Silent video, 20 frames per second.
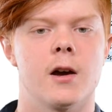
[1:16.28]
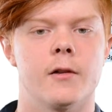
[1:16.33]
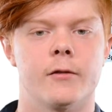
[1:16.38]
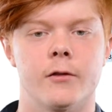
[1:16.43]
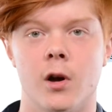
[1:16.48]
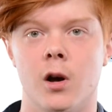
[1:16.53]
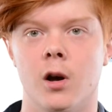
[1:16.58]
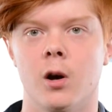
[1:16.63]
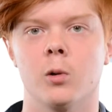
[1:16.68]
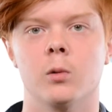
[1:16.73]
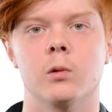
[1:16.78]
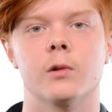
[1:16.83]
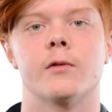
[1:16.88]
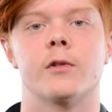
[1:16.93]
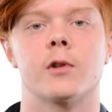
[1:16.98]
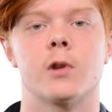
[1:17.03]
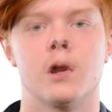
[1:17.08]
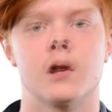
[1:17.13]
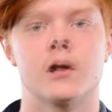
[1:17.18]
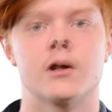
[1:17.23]
the whole of the
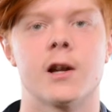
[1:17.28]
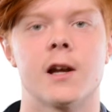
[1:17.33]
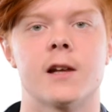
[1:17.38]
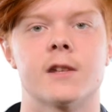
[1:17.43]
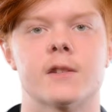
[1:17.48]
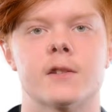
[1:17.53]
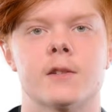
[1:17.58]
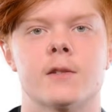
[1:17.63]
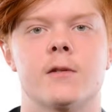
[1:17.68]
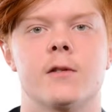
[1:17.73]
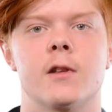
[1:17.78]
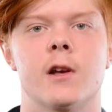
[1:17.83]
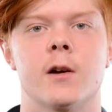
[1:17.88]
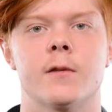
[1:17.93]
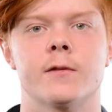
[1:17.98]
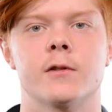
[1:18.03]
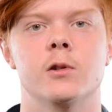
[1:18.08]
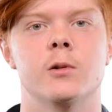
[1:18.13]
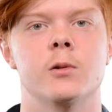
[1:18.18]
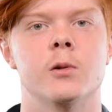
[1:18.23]
college has the
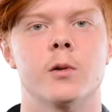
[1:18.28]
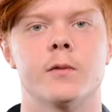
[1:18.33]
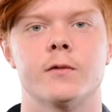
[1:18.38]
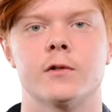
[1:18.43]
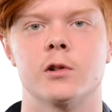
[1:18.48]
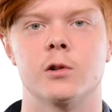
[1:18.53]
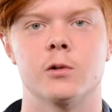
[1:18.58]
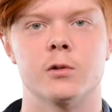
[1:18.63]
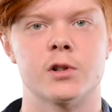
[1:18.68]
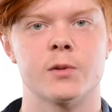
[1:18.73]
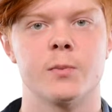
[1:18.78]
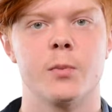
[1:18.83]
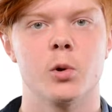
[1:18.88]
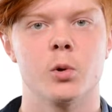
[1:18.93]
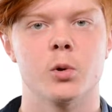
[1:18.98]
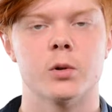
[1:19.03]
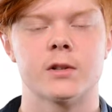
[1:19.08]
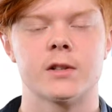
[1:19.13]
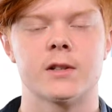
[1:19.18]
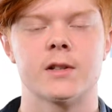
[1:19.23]
afternoon off to do
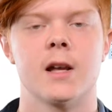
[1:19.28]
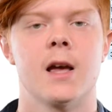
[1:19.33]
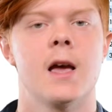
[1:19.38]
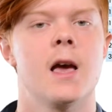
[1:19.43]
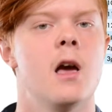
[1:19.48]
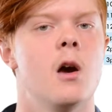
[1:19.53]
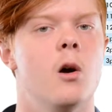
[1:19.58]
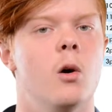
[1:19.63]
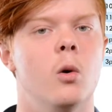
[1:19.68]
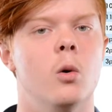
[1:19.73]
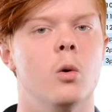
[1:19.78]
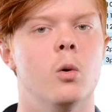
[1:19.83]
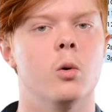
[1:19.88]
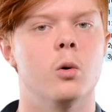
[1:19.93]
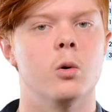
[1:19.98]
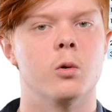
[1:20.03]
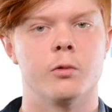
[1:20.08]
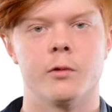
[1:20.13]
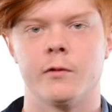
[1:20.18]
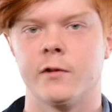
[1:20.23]
sports
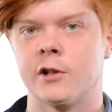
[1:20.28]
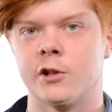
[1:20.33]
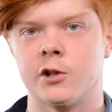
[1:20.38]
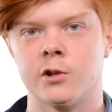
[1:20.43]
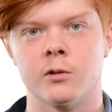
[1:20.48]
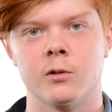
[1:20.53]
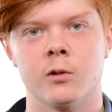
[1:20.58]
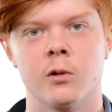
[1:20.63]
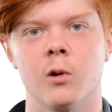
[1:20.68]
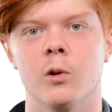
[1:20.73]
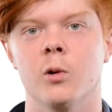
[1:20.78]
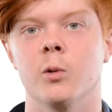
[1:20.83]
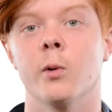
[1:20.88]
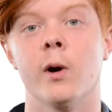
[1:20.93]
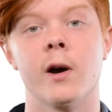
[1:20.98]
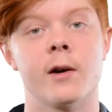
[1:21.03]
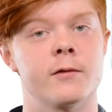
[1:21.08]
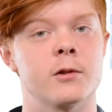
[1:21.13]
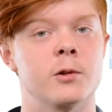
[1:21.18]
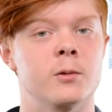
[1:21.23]
or revision or
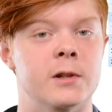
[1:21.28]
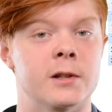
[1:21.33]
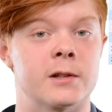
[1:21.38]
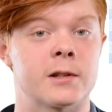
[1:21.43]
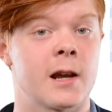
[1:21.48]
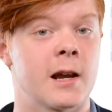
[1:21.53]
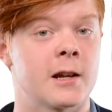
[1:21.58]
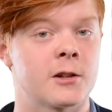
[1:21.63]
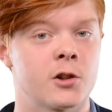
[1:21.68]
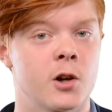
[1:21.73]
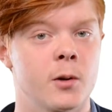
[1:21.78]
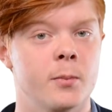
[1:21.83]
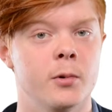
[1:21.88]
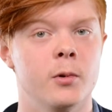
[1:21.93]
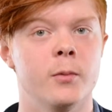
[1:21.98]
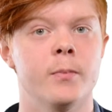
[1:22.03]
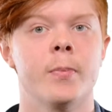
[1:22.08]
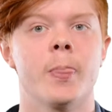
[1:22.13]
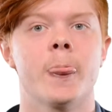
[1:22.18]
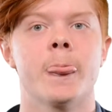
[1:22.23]
whatever you need to catch up
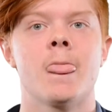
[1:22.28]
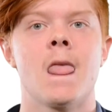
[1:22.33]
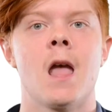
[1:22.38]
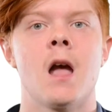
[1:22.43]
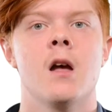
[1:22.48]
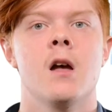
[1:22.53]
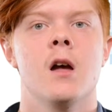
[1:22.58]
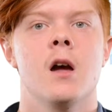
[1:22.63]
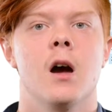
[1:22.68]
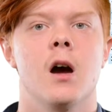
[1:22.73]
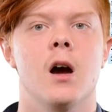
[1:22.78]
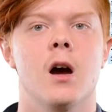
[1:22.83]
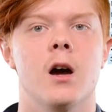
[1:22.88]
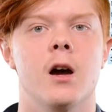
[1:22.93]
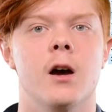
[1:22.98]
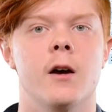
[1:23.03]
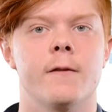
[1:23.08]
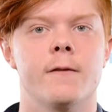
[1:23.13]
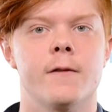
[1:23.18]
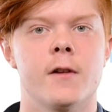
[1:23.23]
on.
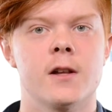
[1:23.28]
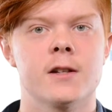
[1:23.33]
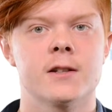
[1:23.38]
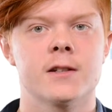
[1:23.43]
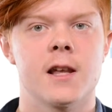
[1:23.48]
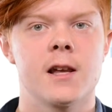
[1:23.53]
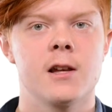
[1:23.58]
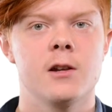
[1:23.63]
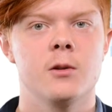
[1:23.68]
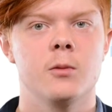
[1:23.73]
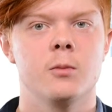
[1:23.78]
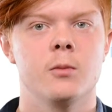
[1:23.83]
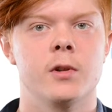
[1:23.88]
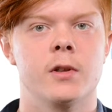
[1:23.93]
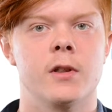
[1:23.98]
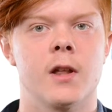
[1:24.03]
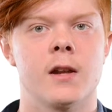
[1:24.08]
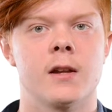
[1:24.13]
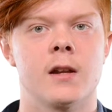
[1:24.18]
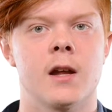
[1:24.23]
Thursday, we
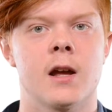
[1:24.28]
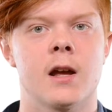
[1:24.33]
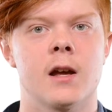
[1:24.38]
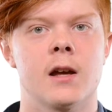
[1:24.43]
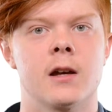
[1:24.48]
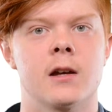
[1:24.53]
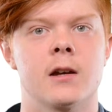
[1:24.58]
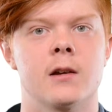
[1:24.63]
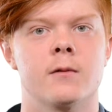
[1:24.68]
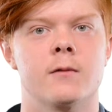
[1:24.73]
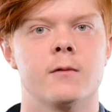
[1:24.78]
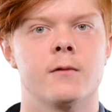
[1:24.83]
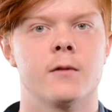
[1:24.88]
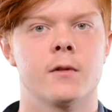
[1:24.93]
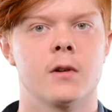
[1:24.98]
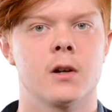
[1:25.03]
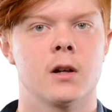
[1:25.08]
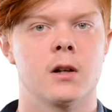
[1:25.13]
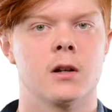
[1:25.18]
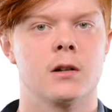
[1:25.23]
then have
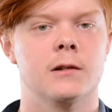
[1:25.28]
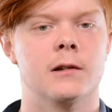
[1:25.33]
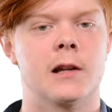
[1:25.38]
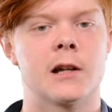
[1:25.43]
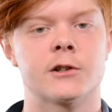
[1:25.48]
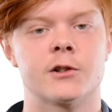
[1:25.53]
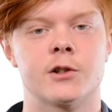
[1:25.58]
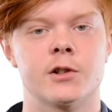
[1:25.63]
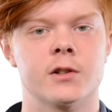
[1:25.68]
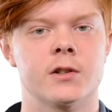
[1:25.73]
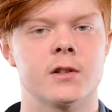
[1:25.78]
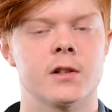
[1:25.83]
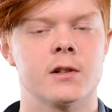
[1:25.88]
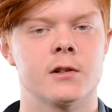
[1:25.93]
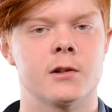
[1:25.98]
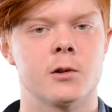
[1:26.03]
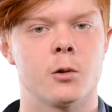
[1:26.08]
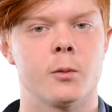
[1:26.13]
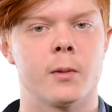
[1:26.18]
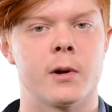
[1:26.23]
lectures
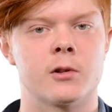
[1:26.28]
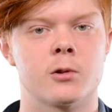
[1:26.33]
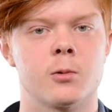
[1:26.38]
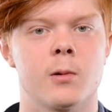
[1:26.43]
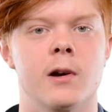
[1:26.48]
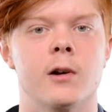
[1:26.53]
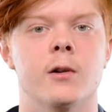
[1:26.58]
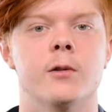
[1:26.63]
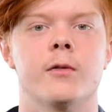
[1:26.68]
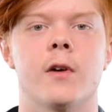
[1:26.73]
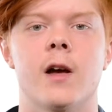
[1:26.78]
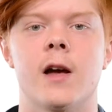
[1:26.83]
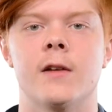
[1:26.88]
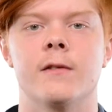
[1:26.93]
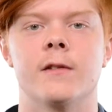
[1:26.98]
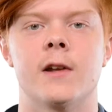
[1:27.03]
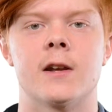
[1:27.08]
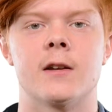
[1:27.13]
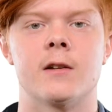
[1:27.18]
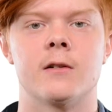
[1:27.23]
until about 12,
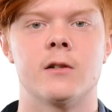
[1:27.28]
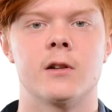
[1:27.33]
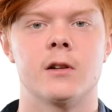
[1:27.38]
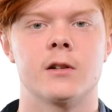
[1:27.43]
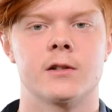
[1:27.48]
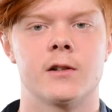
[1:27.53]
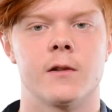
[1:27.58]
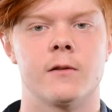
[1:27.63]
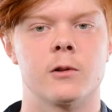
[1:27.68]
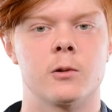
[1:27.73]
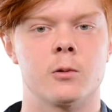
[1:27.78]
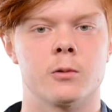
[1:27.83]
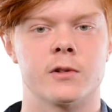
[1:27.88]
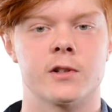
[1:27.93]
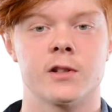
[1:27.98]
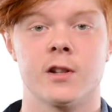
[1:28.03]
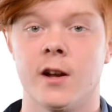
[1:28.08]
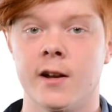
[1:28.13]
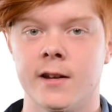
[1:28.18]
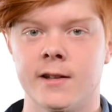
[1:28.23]
and then something called
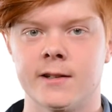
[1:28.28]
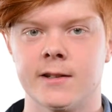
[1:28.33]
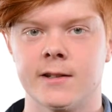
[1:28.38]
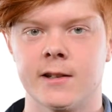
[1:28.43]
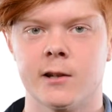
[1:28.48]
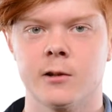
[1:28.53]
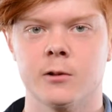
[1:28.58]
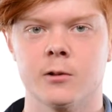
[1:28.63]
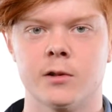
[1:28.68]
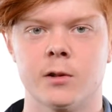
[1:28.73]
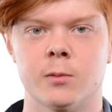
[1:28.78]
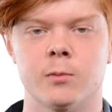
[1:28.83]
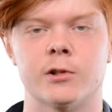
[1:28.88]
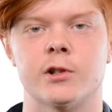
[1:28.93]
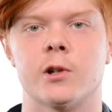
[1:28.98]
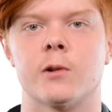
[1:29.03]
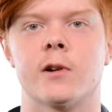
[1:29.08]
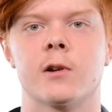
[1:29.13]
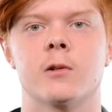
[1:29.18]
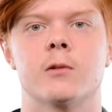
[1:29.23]
science skills,
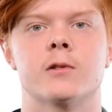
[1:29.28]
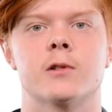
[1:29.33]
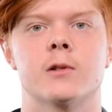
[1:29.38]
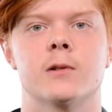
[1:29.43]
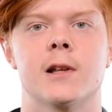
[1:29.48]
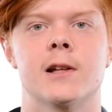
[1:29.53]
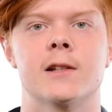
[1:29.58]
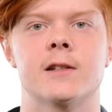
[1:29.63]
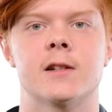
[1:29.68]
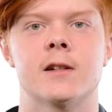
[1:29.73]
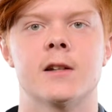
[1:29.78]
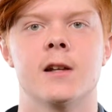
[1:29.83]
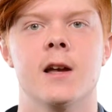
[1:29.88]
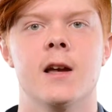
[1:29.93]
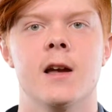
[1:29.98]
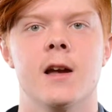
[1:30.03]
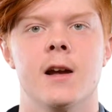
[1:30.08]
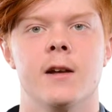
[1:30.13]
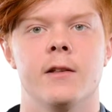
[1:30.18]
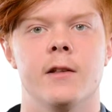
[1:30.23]
which I'll get onto later.
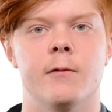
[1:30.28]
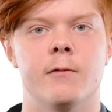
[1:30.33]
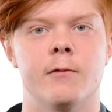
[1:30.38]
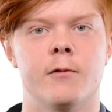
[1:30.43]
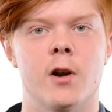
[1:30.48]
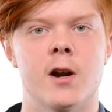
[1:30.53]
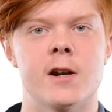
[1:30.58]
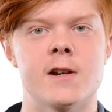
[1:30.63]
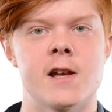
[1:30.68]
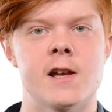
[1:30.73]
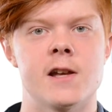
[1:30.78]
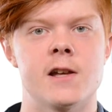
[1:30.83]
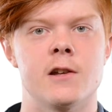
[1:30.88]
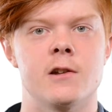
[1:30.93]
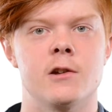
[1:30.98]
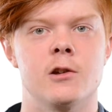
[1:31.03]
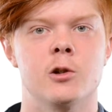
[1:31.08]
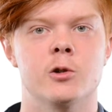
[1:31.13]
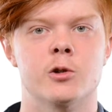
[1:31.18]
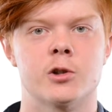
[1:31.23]
And then Friday,
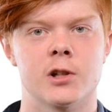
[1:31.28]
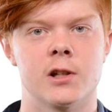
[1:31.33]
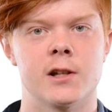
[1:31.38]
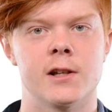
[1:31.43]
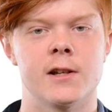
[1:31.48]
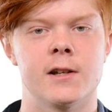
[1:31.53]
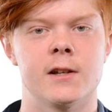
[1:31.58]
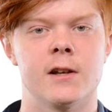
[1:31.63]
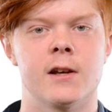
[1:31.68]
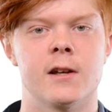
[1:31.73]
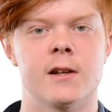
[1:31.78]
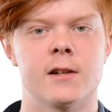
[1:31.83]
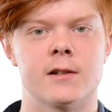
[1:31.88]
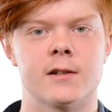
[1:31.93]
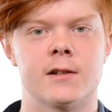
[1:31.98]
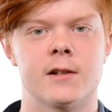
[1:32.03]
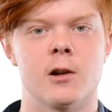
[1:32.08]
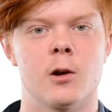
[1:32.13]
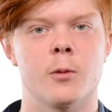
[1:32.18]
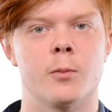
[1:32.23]
usually
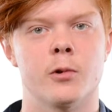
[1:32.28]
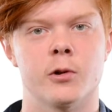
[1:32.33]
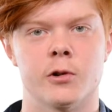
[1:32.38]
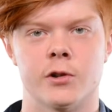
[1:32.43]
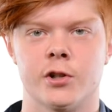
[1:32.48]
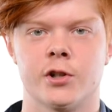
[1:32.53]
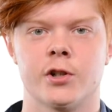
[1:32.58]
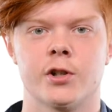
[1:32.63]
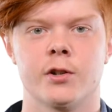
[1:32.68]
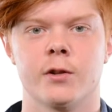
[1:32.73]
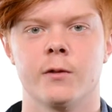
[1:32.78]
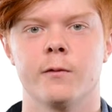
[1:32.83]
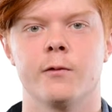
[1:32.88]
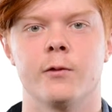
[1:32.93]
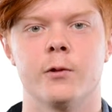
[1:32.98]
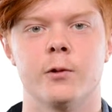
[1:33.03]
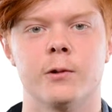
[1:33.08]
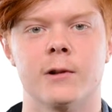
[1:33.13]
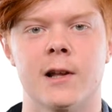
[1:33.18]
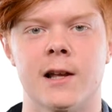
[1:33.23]
it's a push
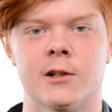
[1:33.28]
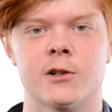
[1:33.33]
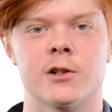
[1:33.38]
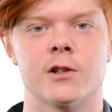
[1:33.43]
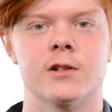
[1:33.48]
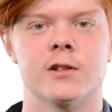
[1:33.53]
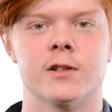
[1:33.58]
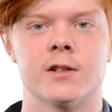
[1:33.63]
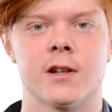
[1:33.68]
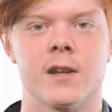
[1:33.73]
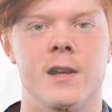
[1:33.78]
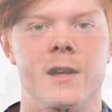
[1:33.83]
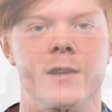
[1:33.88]
through lectures,